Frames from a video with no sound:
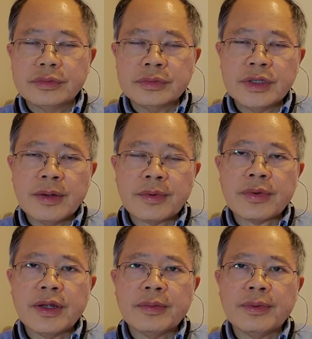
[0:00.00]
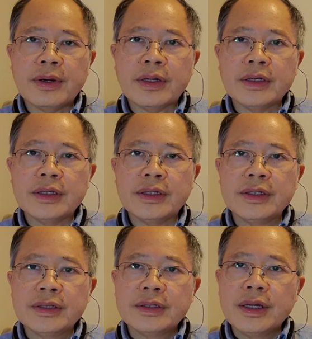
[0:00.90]
Democratic Party
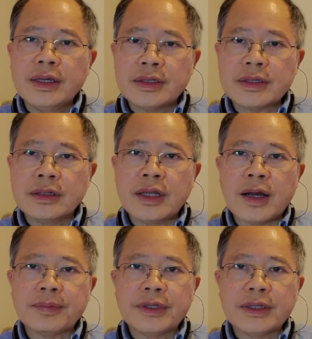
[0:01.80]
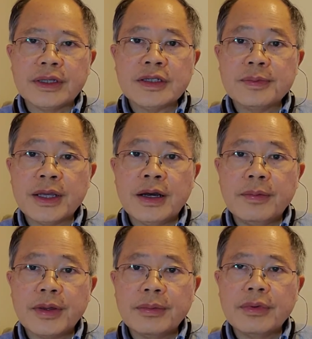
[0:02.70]
is adopting is
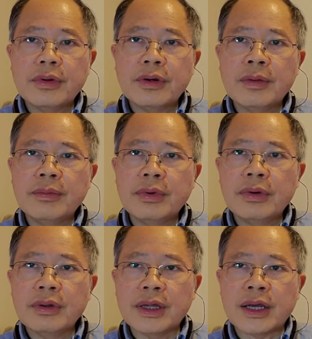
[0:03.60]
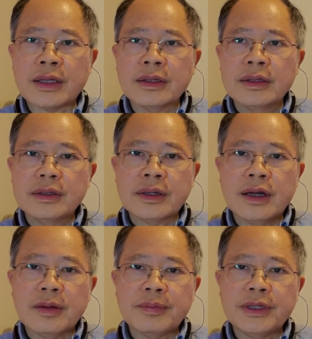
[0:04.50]
becoming more and more like a
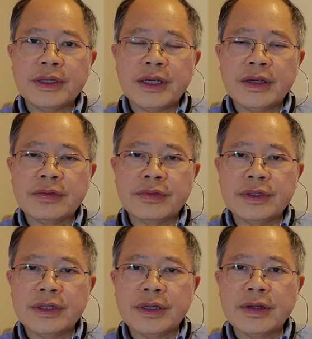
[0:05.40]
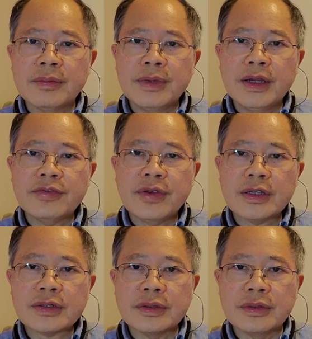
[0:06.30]
copy of the
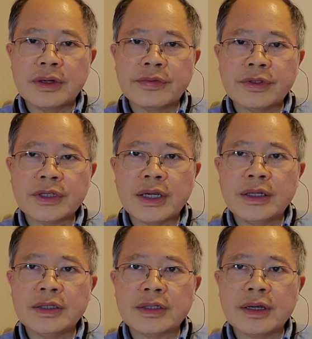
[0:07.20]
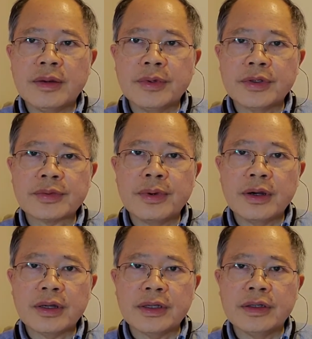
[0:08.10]
manifesto of the Chinese Communist
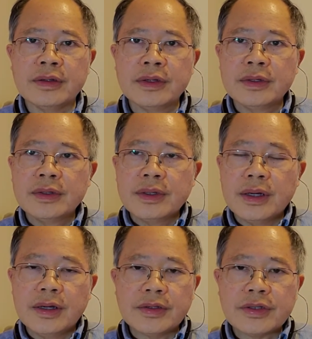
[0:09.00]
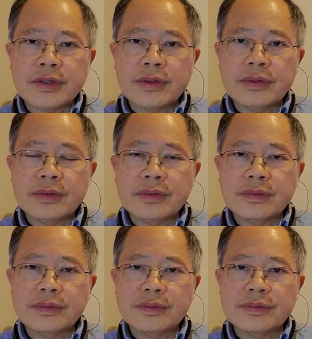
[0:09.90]
Party. So
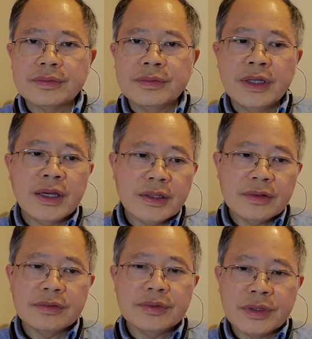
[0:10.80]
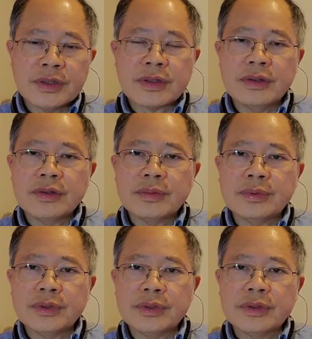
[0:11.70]
then it's going to
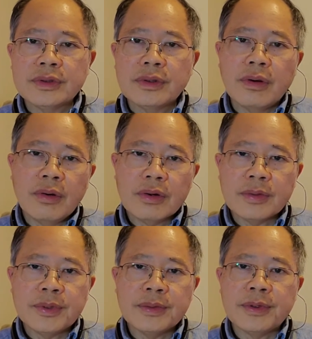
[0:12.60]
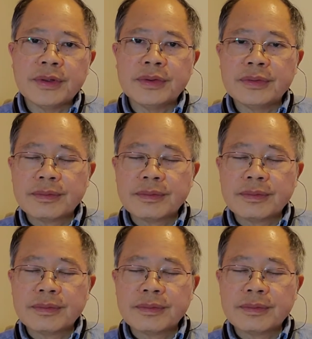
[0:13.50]
put all the people